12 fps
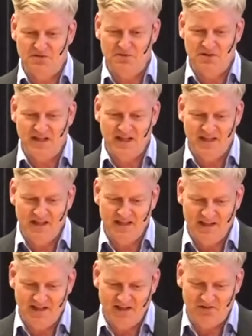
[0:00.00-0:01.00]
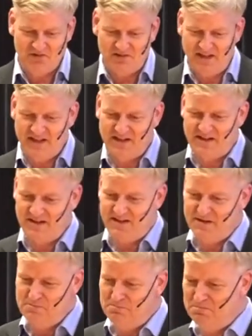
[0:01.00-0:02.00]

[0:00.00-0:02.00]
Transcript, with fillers: today is like uh,